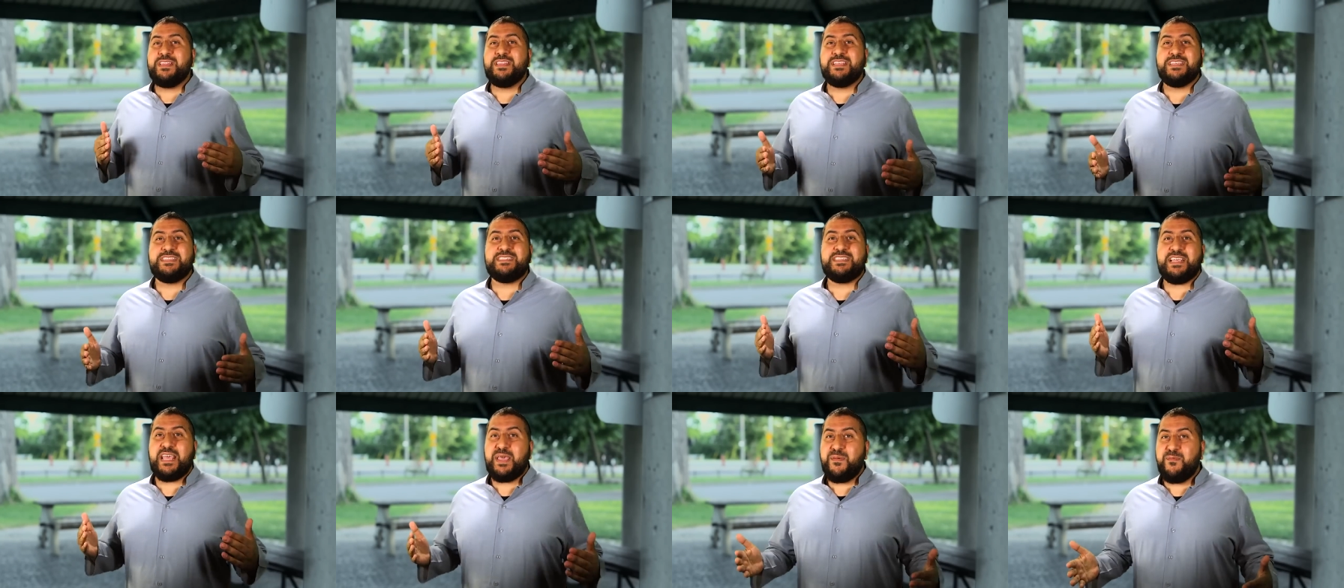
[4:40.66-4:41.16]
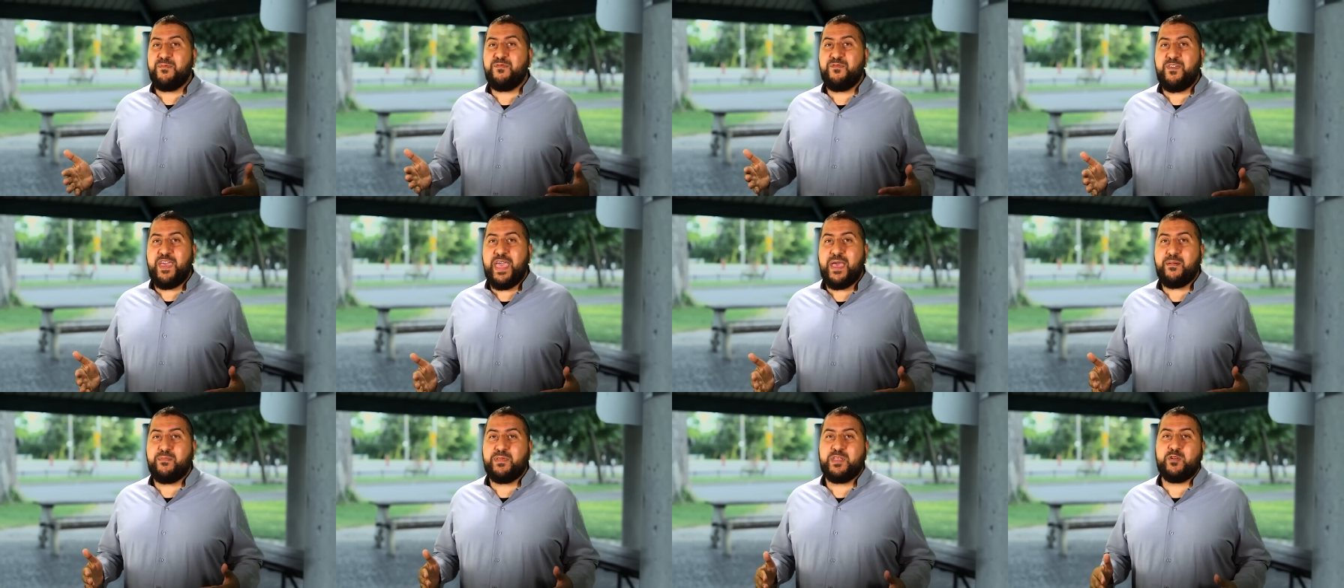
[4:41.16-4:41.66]
in the same
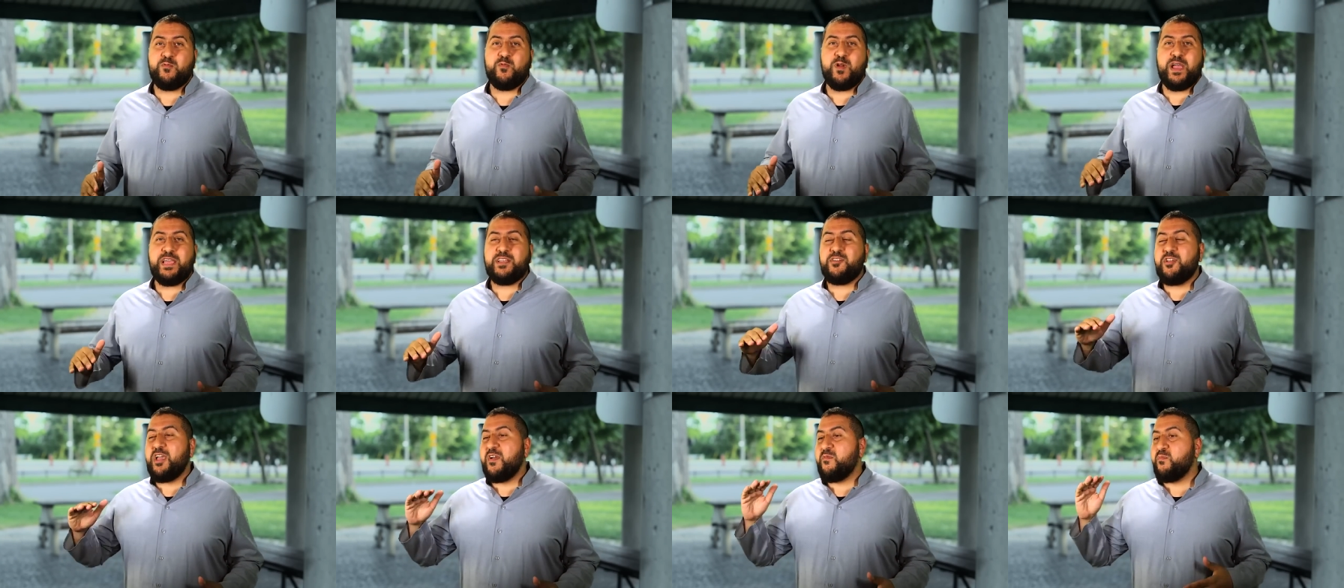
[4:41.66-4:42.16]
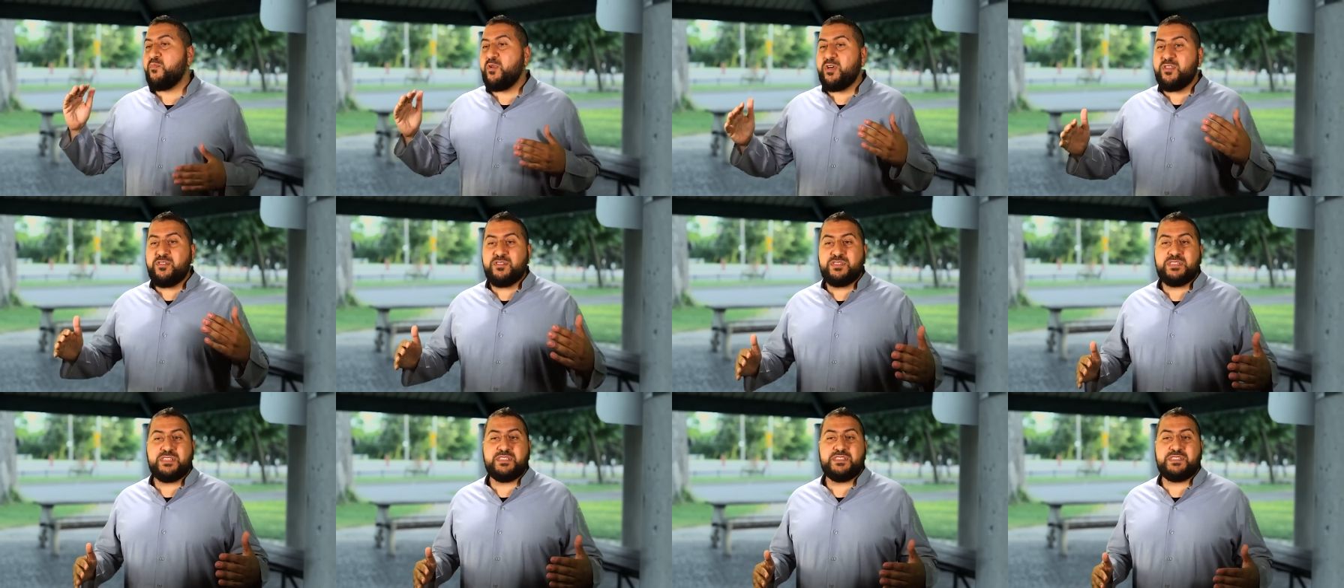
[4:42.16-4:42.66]
family, right? You have
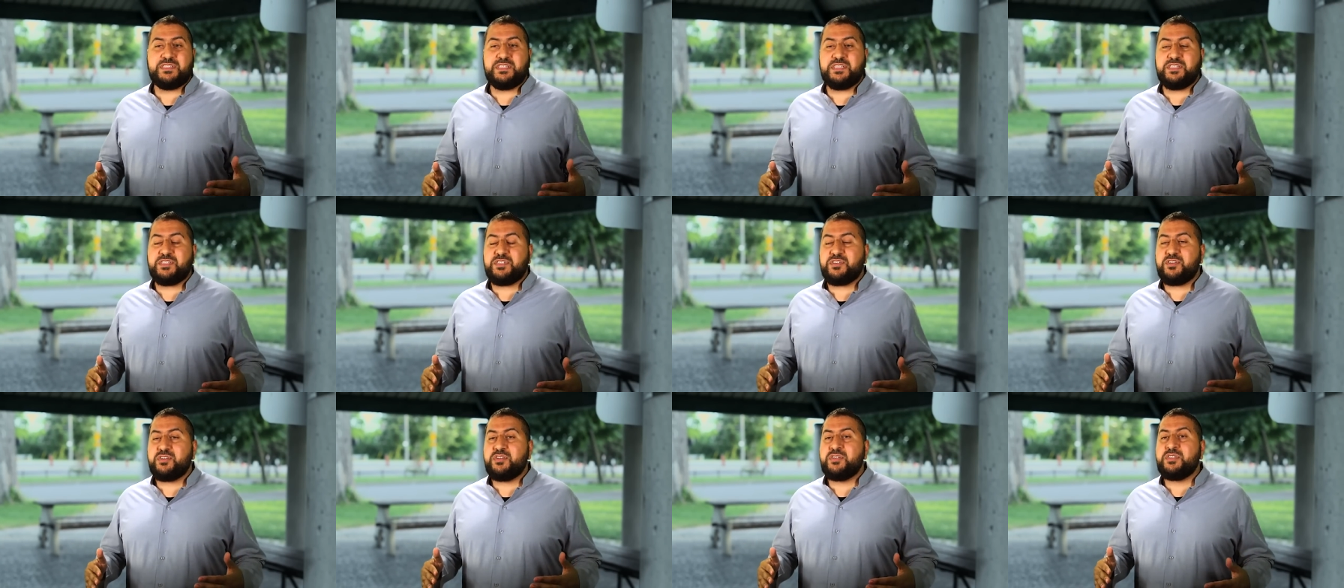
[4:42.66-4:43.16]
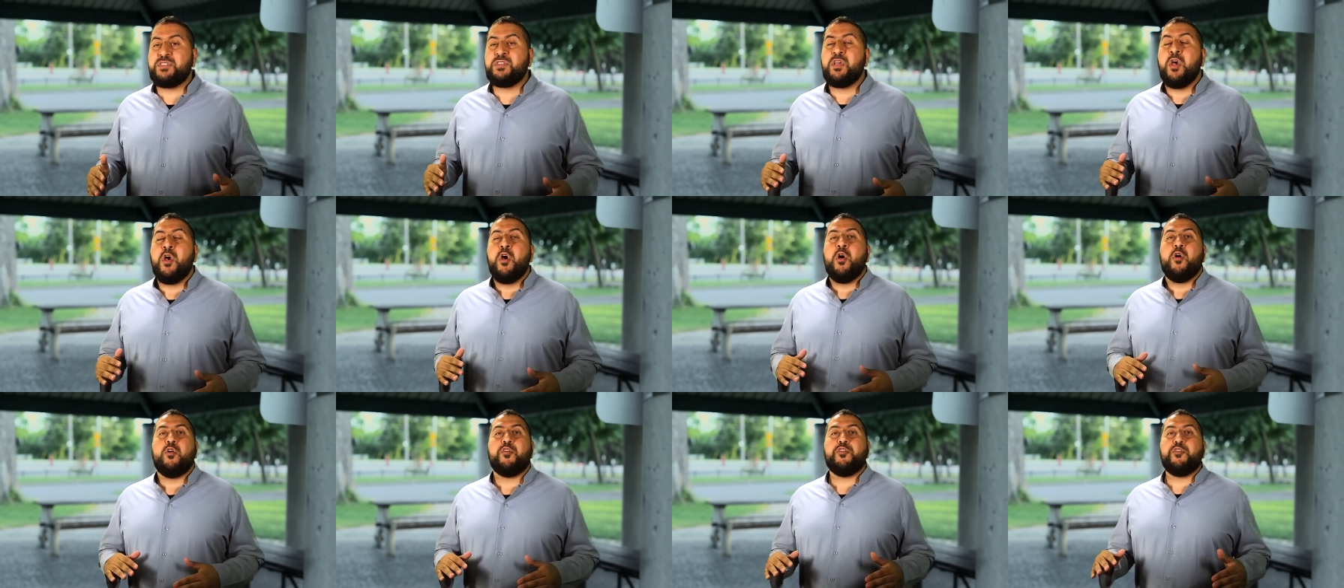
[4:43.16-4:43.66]
brothers and sisters,
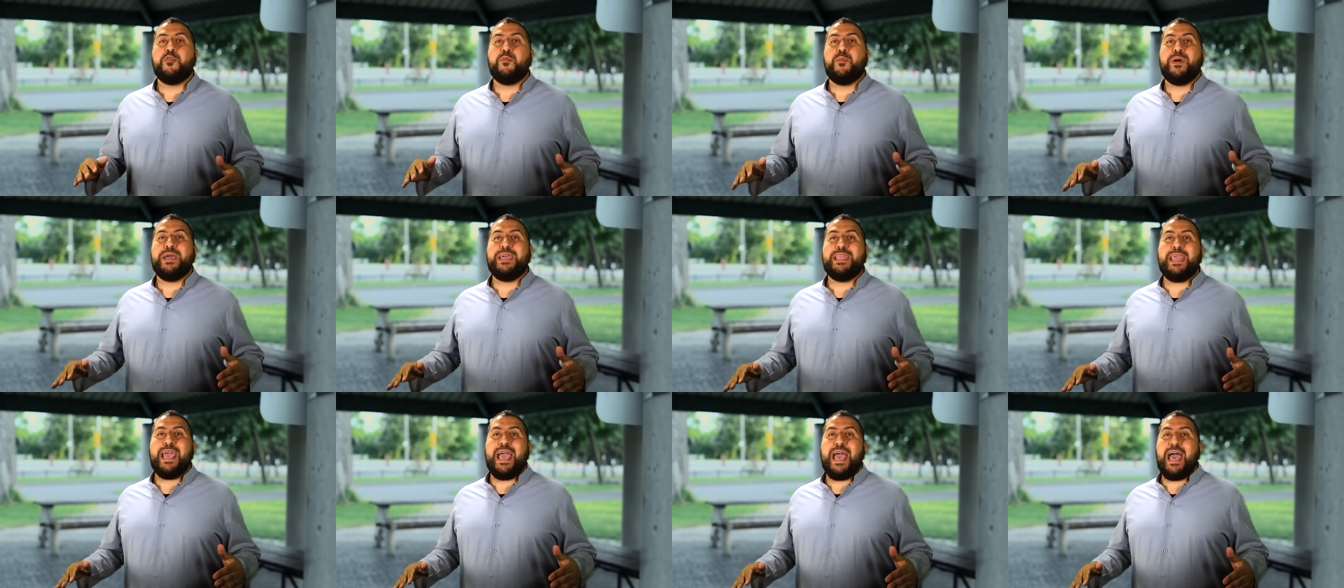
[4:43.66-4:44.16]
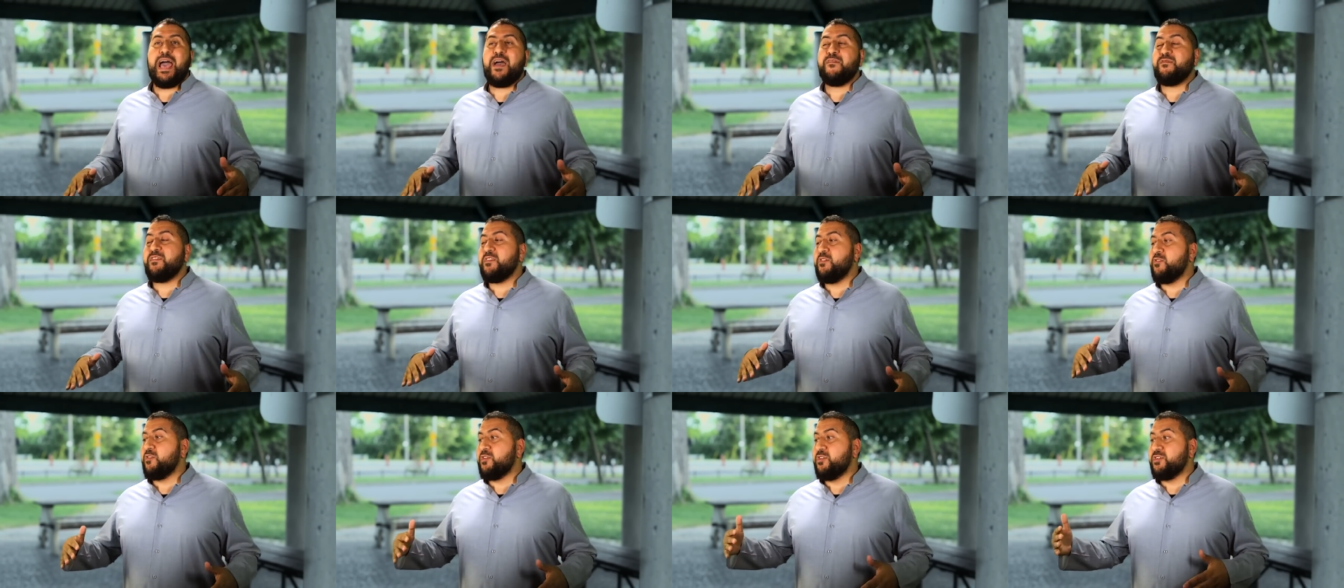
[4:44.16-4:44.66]
or you might have,
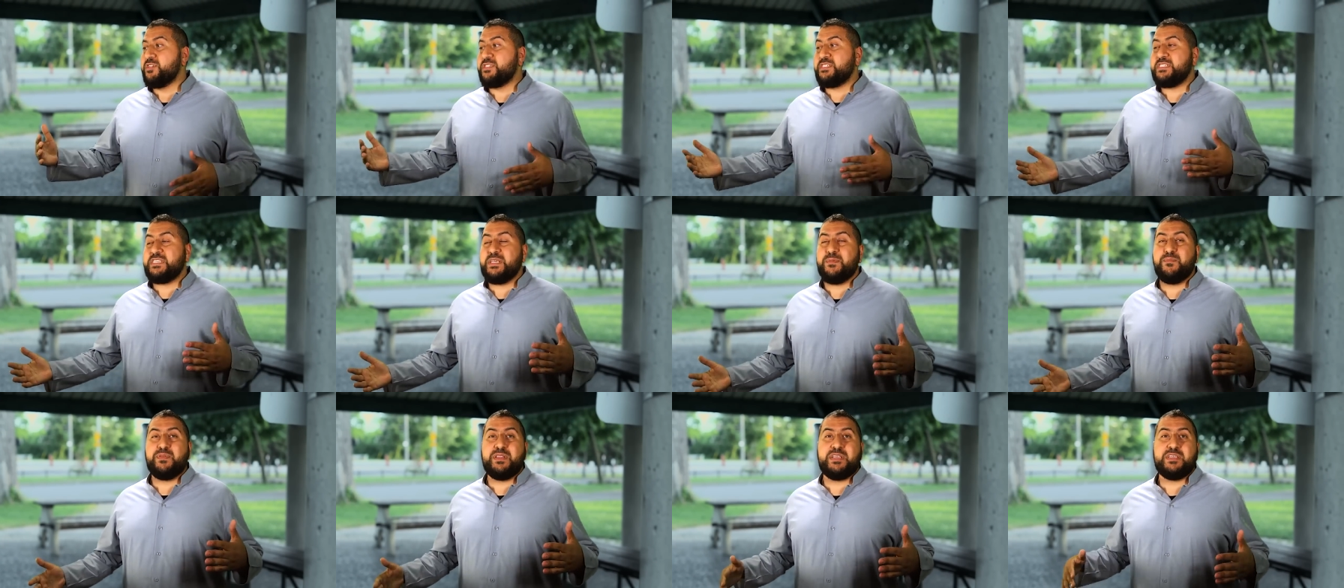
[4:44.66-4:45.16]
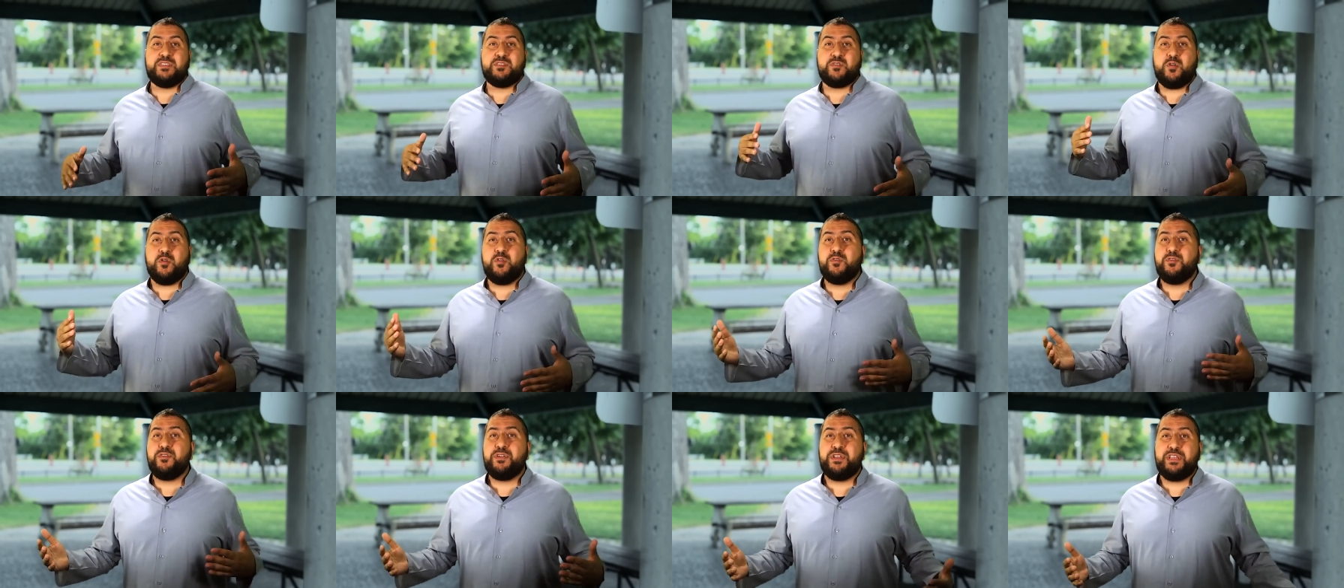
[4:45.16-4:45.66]
you know, your siblings,
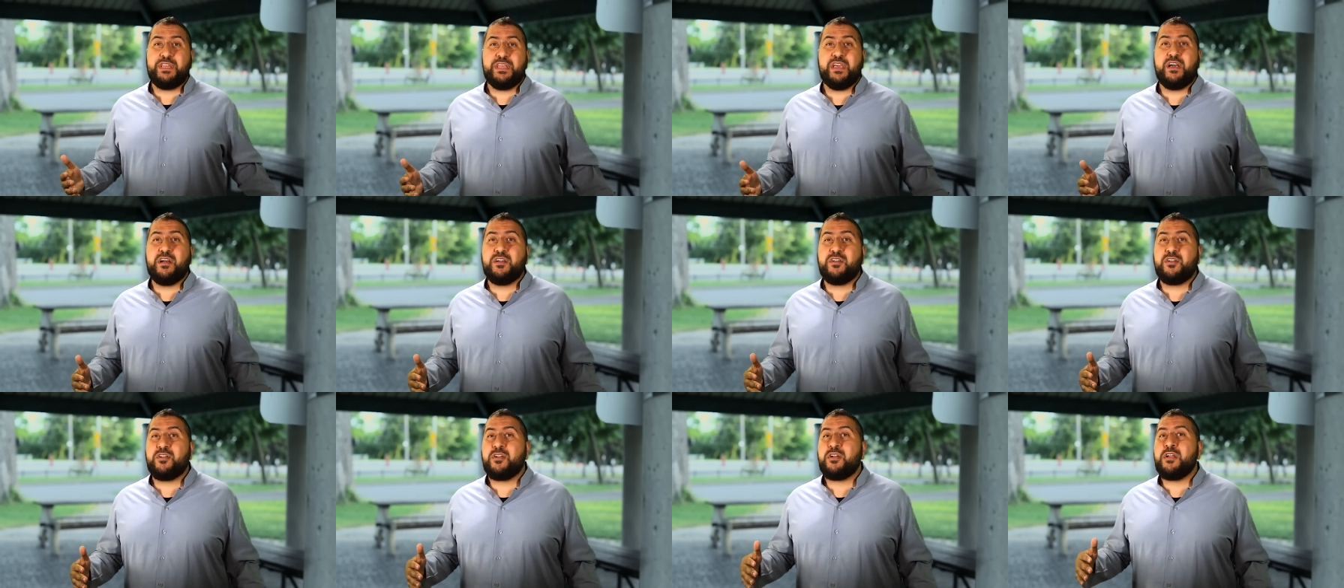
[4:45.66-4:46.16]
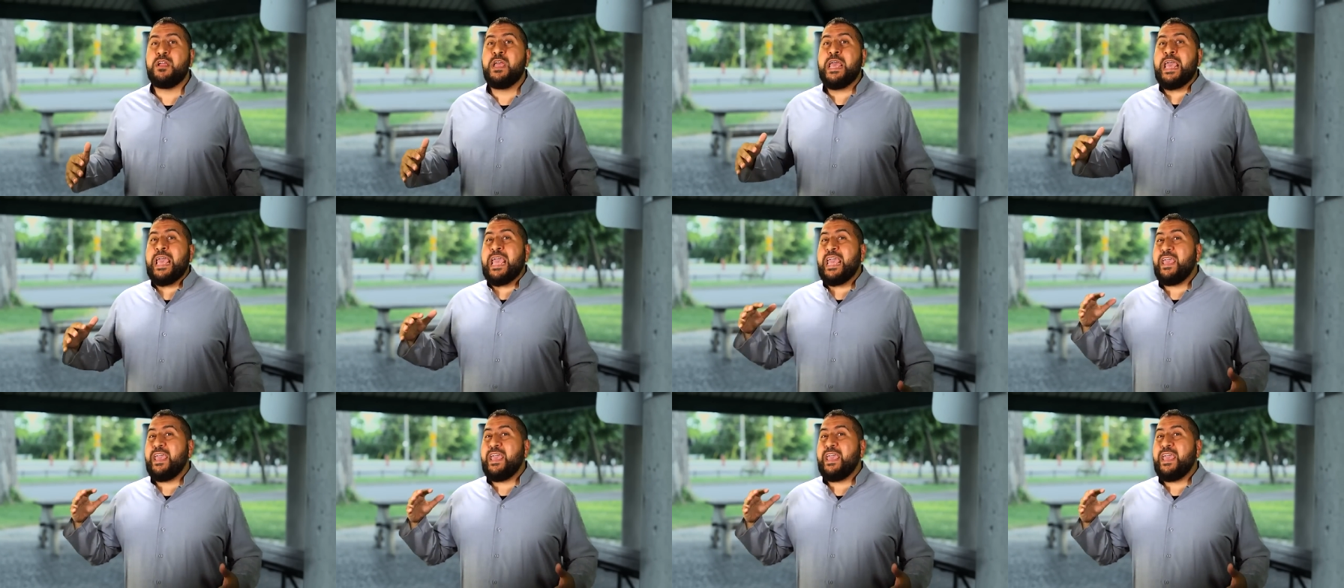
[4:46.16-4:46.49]
older and younger.